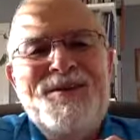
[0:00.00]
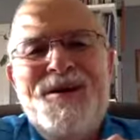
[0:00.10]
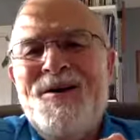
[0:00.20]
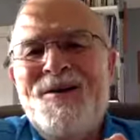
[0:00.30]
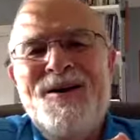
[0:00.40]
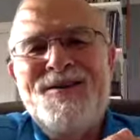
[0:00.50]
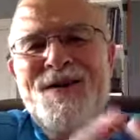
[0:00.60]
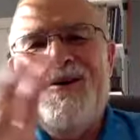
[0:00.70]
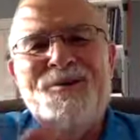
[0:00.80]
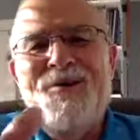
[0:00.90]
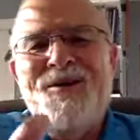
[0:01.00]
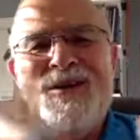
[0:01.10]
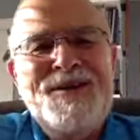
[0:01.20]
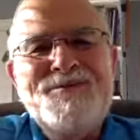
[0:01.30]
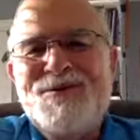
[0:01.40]
our work
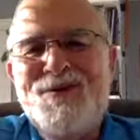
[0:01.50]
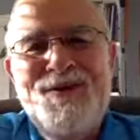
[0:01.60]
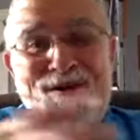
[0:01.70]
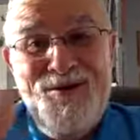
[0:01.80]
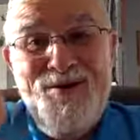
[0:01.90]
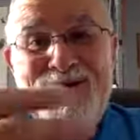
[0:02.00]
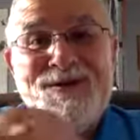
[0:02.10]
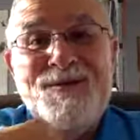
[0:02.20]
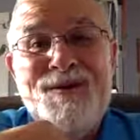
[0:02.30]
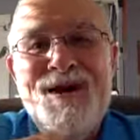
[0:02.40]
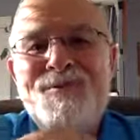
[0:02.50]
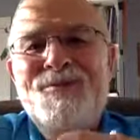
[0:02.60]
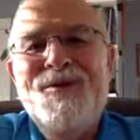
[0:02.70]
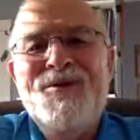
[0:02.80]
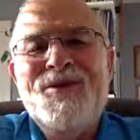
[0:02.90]
keeps going, yours and mine
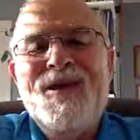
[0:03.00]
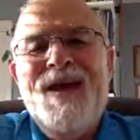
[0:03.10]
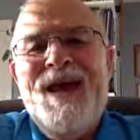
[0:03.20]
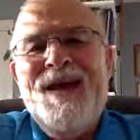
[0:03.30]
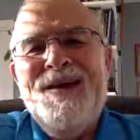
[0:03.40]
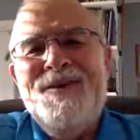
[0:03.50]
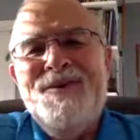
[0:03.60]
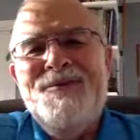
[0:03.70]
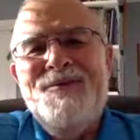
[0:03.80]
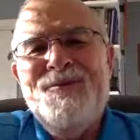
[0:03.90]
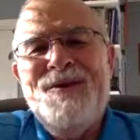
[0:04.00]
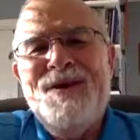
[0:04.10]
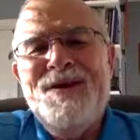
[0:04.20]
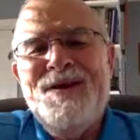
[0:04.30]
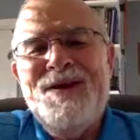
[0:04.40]
both, and we
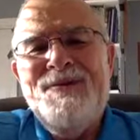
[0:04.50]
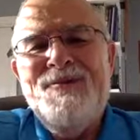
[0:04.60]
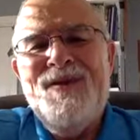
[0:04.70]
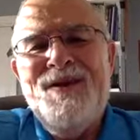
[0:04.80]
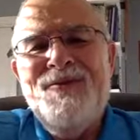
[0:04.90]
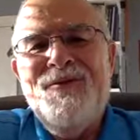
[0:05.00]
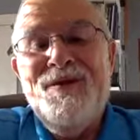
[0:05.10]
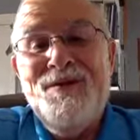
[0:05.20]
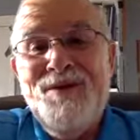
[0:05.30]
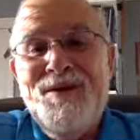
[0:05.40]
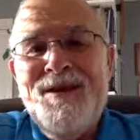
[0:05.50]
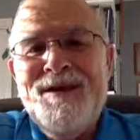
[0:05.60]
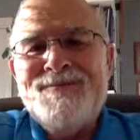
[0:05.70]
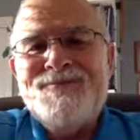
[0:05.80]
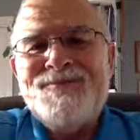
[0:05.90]
need to keep faithful in doing
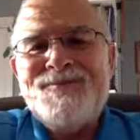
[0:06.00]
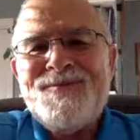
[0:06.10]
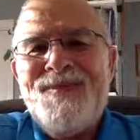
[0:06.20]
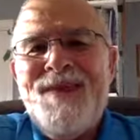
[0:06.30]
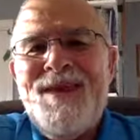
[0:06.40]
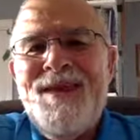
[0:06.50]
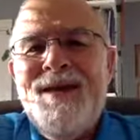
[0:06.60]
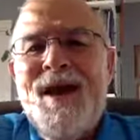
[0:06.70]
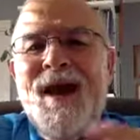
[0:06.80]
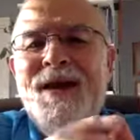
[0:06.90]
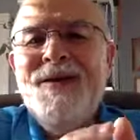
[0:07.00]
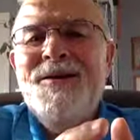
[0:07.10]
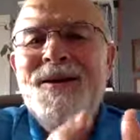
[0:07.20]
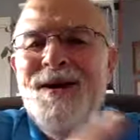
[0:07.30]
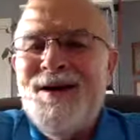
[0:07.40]
that.
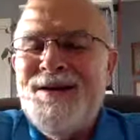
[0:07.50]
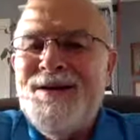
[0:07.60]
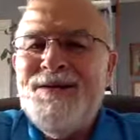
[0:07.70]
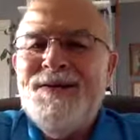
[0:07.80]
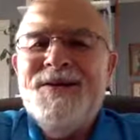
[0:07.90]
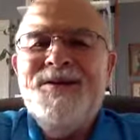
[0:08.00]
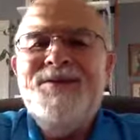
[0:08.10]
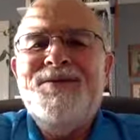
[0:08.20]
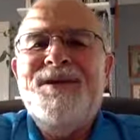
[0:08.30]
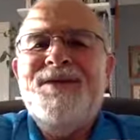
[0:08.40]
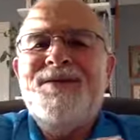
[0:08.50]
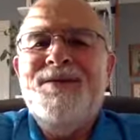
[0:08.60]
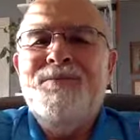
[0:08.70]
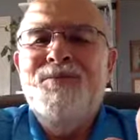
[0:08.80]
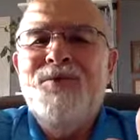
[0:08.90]
And I need to tell you that
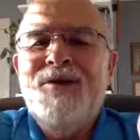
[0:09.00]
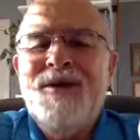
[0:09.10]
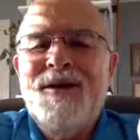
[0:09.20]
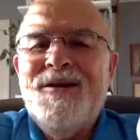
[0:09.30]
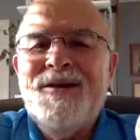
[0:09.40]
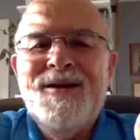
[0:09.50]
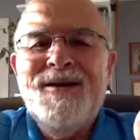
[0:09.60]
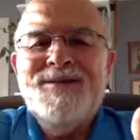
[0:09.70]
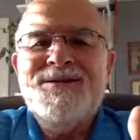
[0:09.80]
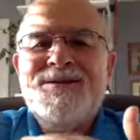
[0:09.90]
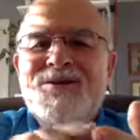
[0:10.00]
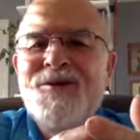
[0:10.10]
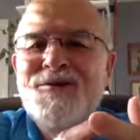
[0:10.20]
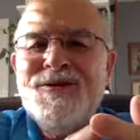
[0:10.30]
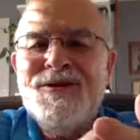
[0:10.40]
the Moody ITS is
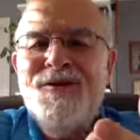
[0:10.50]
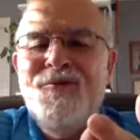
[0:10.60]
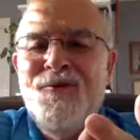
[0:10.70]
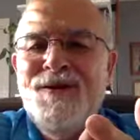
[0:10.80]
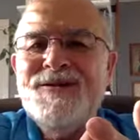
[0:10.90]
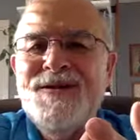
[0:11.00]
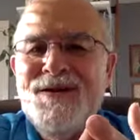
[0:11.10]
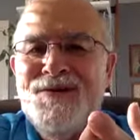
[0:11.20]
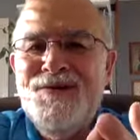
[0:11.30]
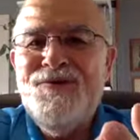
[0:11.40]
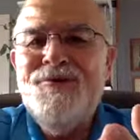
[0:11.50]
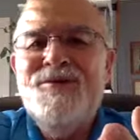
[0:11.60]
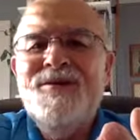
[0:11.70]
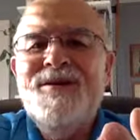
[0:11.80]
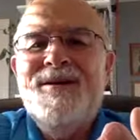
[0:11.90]
closing at Wednesday noon